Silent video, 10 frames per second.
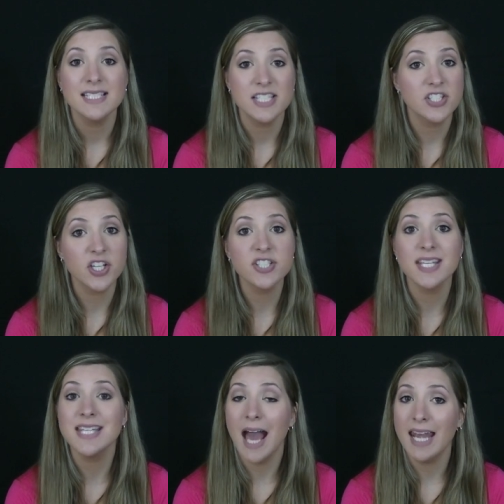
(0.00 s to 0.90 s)
Desserts
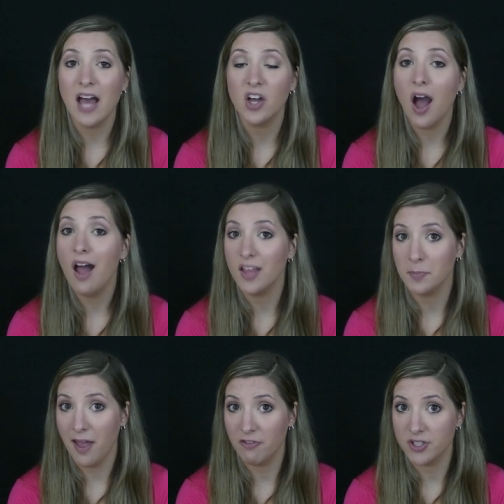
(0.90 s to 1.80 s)
and non-alcoholic
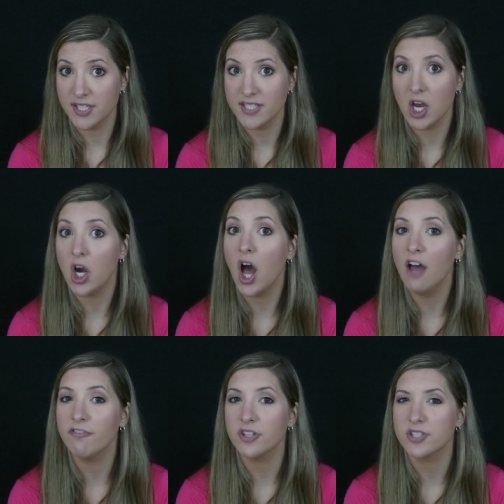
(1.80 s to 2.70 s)
beverages are
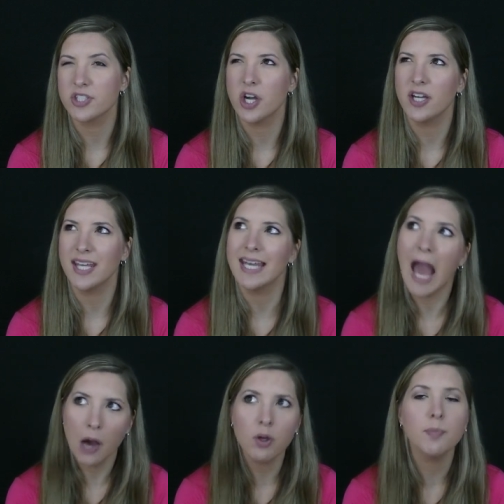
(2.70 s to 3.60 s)
offered starting an
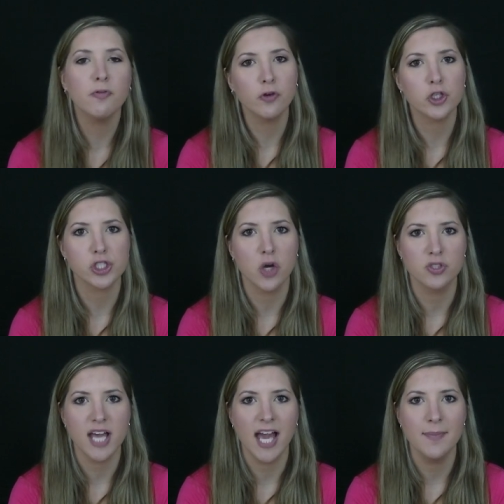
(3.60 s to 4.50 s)
hour before
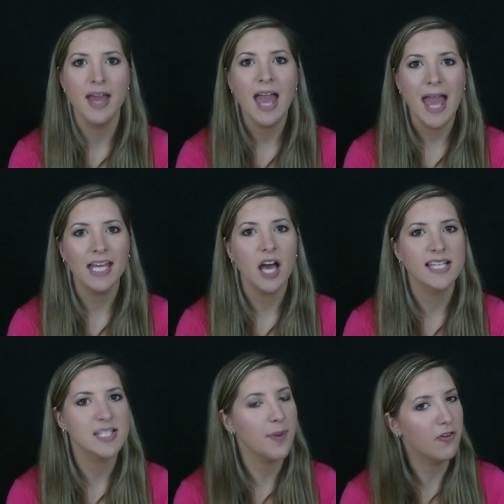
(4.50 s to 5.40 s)
showtime and
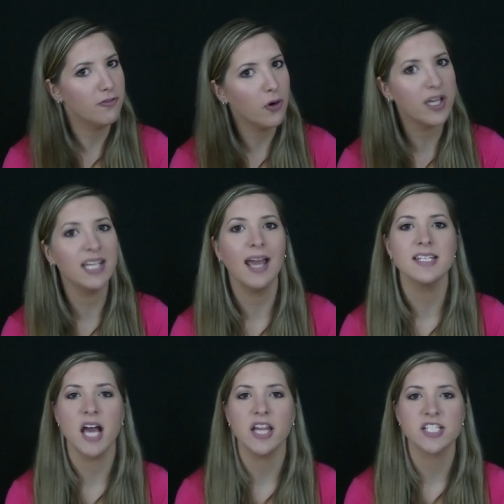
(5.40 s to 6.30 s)
cost about
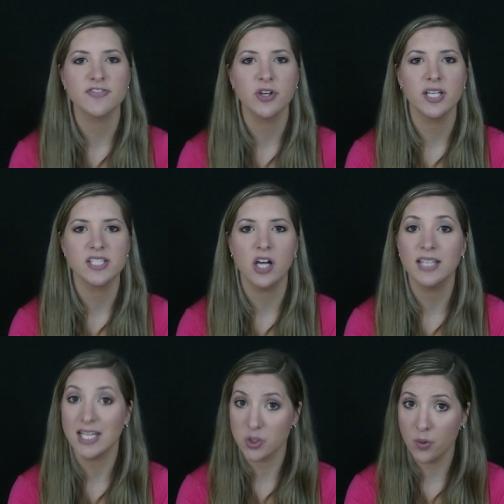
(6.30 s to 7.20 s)
$49 for an
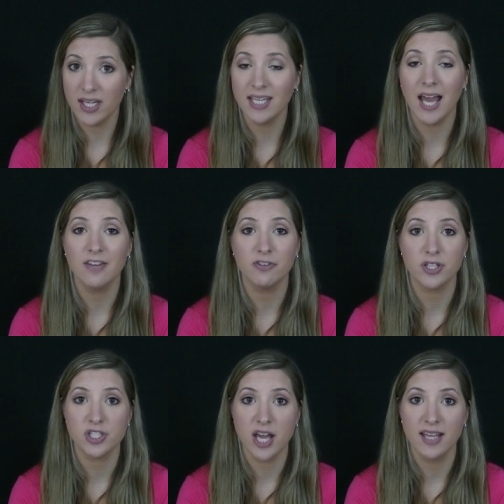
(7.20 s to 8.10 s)
adult and $29 for
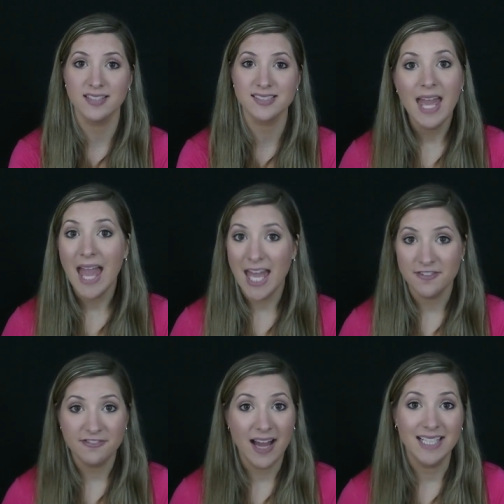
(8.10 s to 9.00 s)
a child.
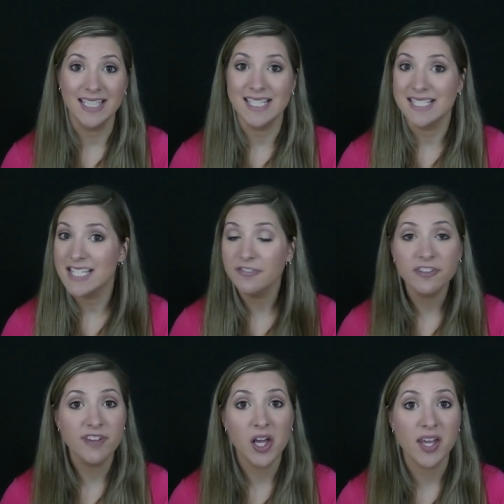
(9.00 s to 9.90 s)
And finally,
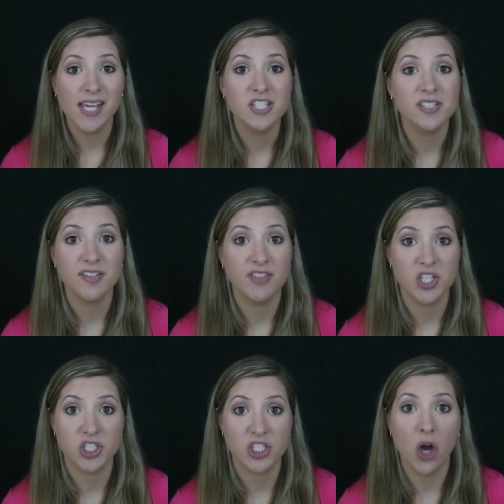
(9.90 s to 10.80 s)
different variations of
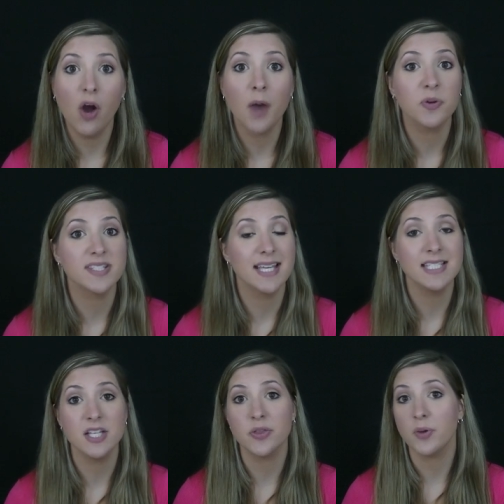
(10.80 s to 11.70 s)
this show are
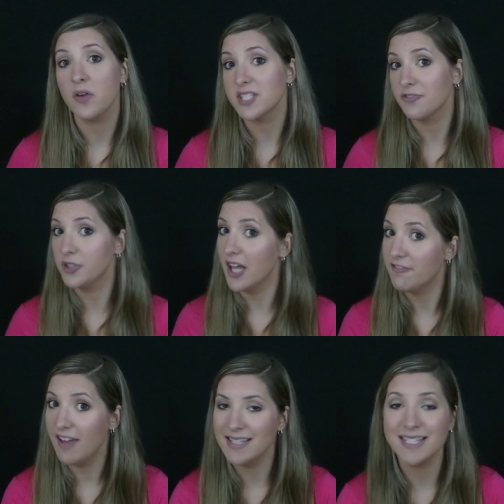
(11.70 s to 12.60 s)
presented throughout different
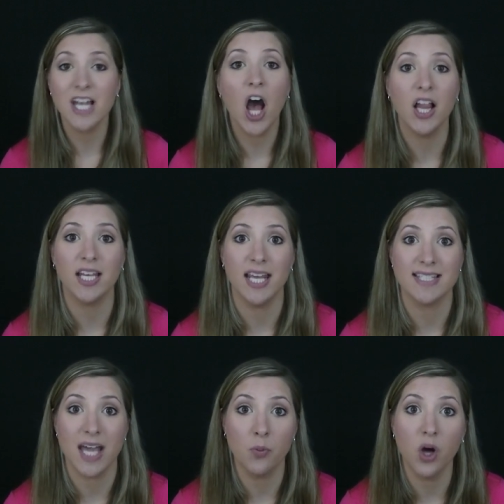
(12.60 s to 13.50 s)
events and holidays
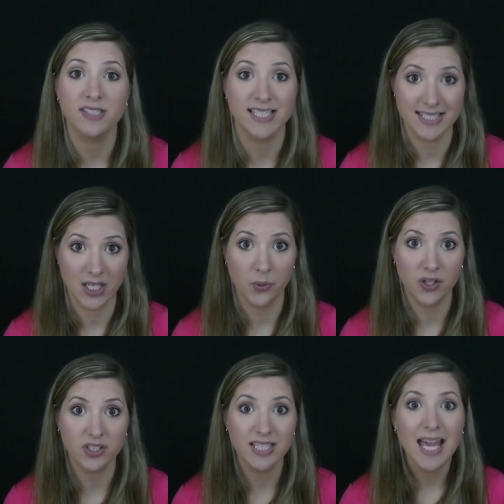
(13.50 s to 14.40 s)
at Walt Disney
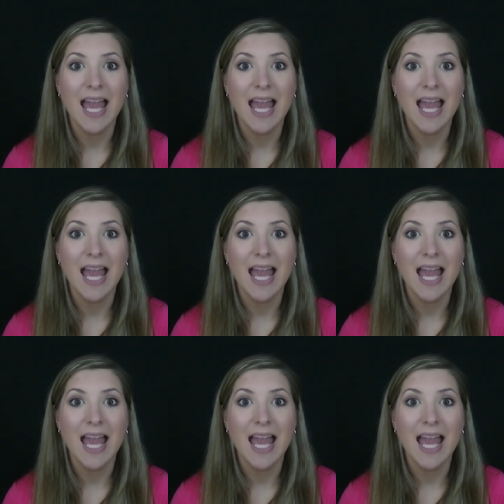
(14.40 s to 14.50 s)
World,